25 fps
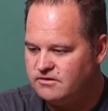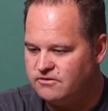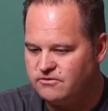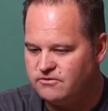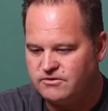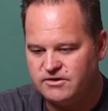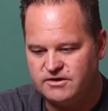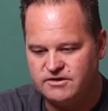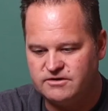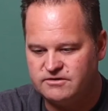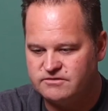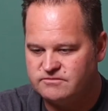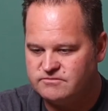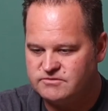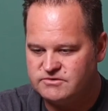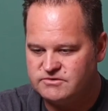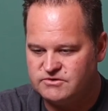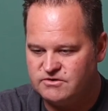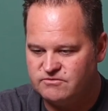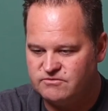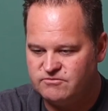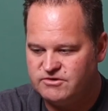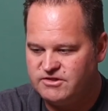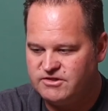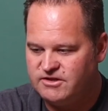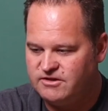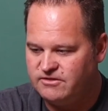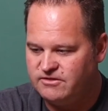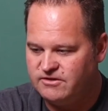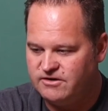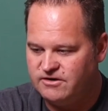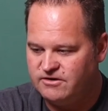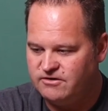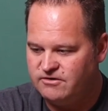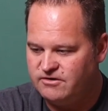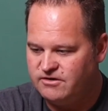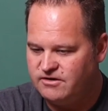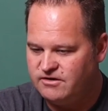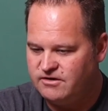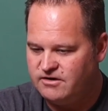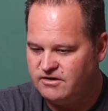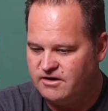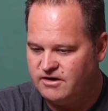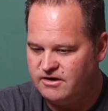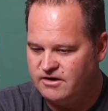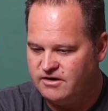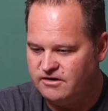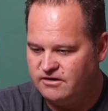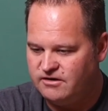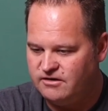Okay, so everything there,
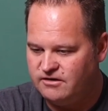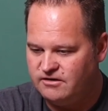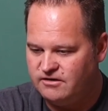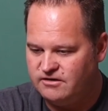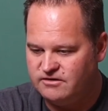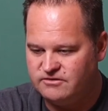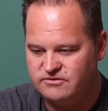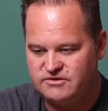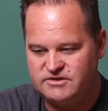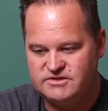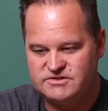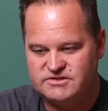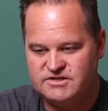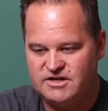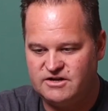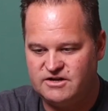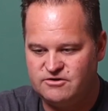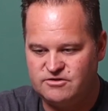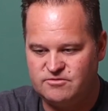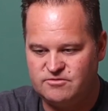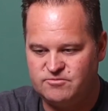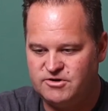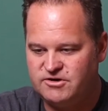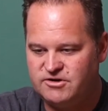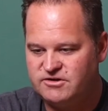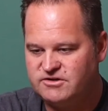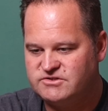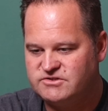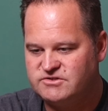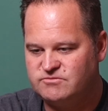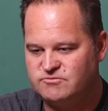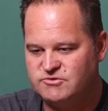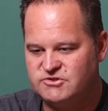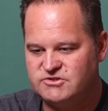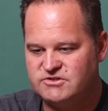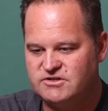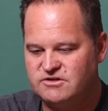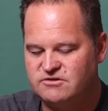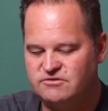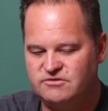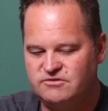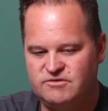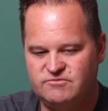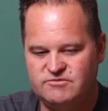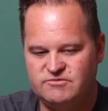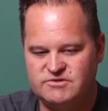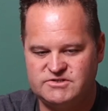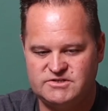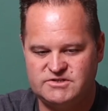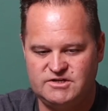at least out of the box, I'm just going to
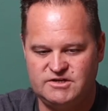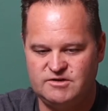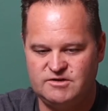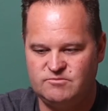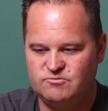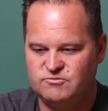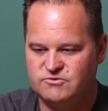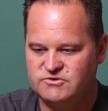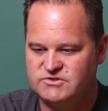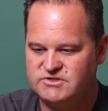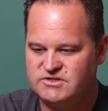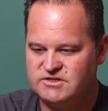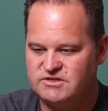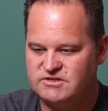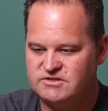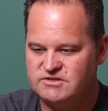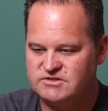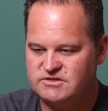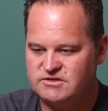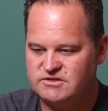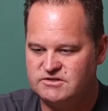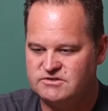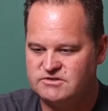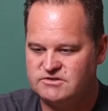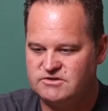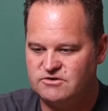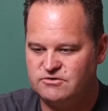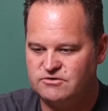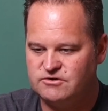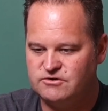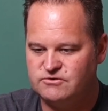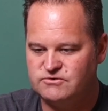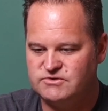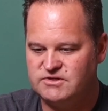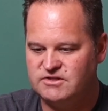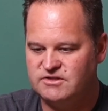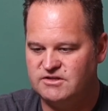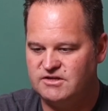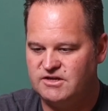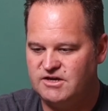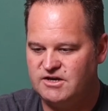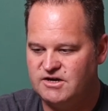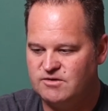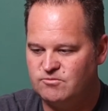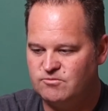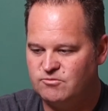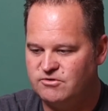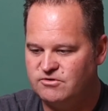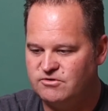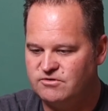leave the same. We'll see as I start using the
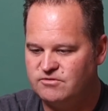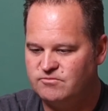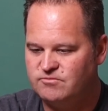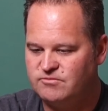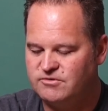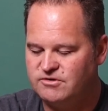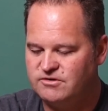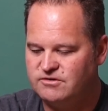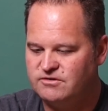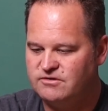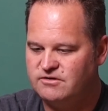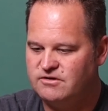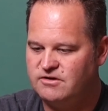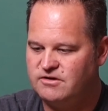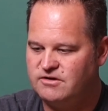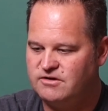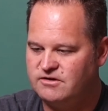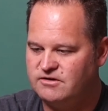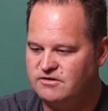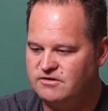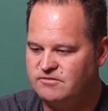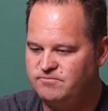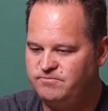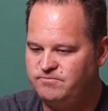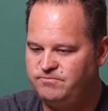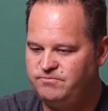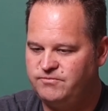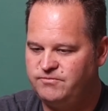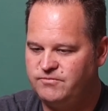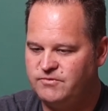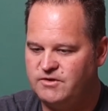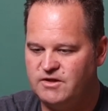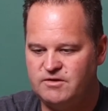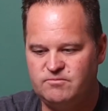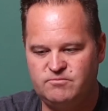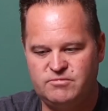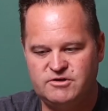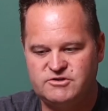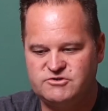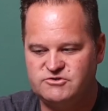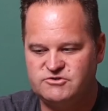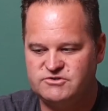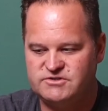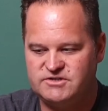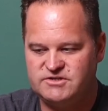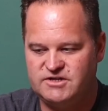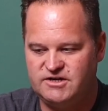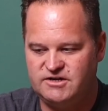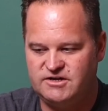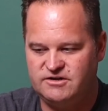camera. But then picture
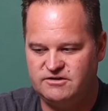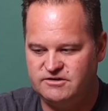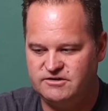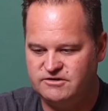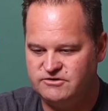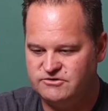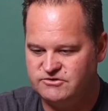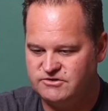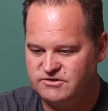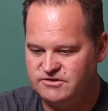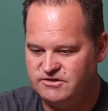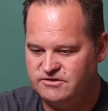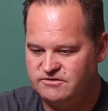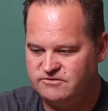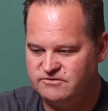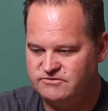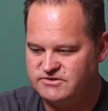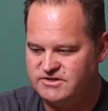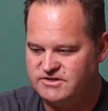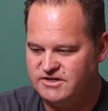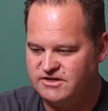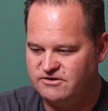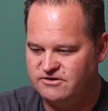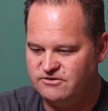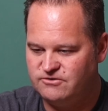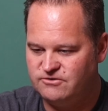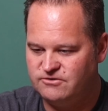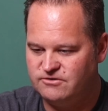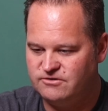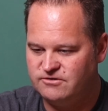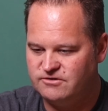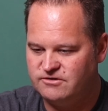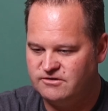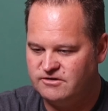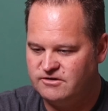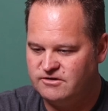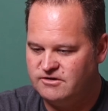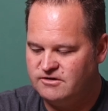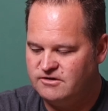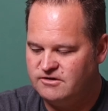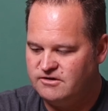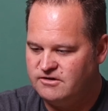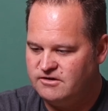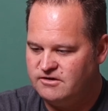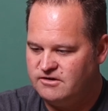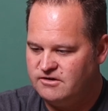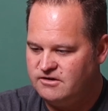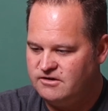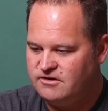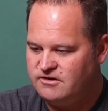style, I usually use standard,
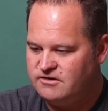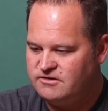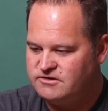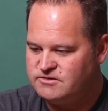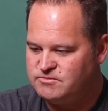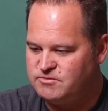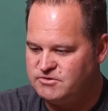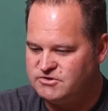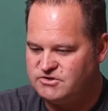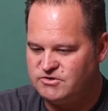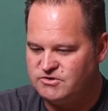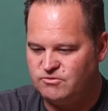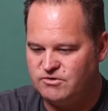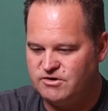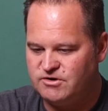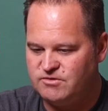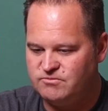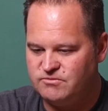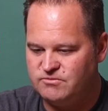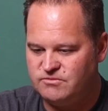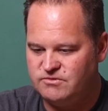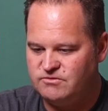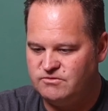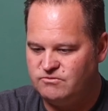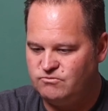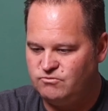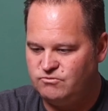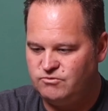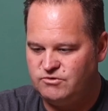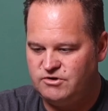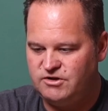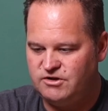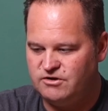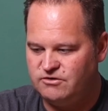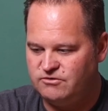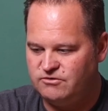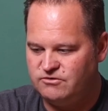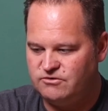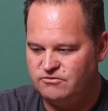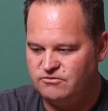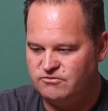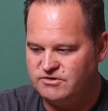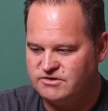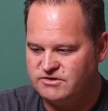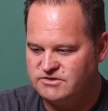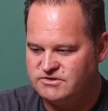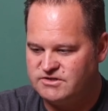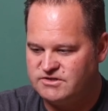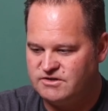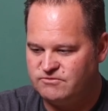especially where I'm, you know,
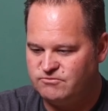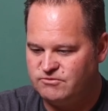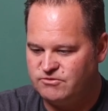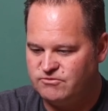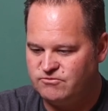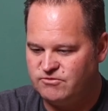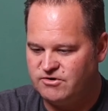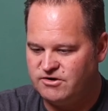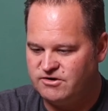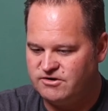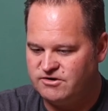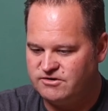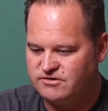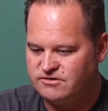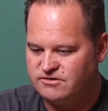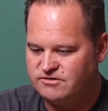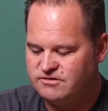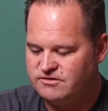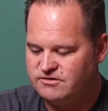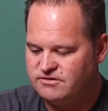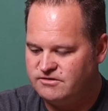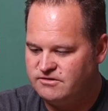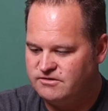doing stuff with RAW.